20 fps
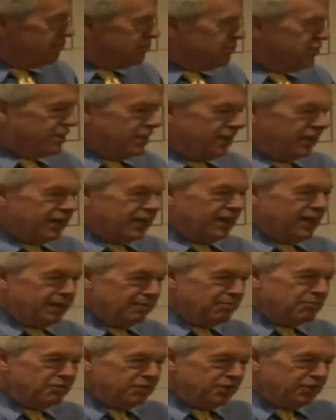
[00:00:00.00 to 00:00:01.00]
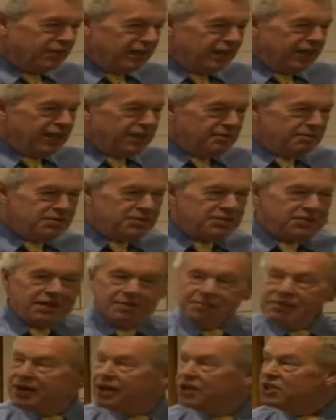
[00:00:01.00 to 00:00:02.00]
putting the clamps on cannabis that
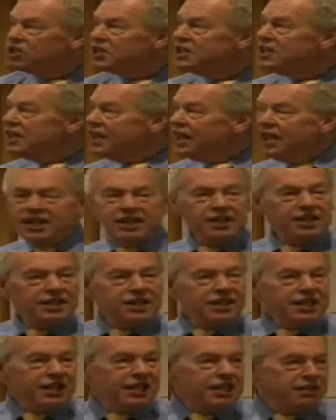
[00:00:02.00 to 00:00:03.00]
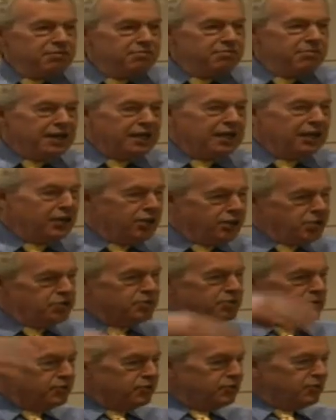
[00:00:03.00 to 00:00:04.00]
much, and yet the mental
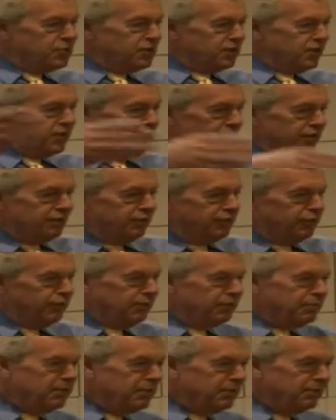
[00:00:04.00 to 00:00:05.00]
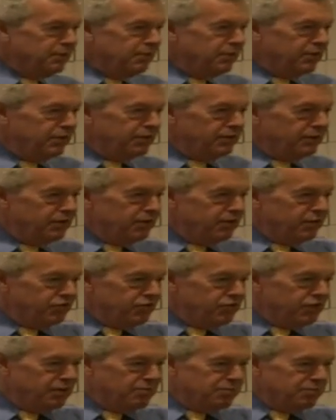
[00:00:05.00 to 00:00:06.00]
hospitals are full of people who are on
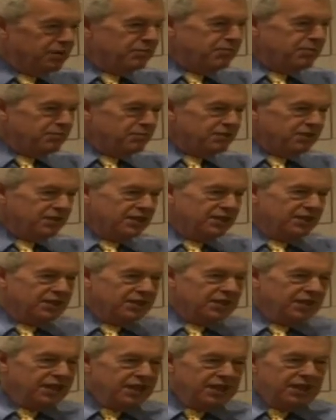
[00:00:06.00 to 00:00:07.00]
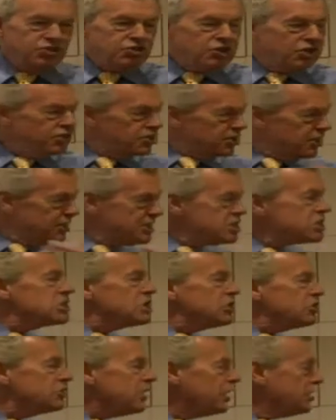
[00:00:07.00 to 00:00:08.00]
drug problems. And yet drugs are
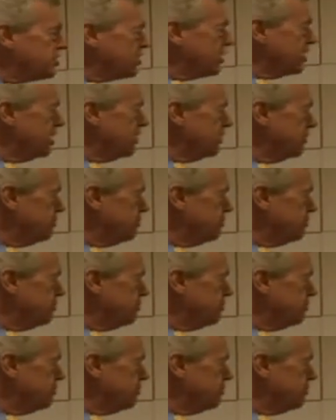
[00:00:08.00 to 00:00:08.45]
the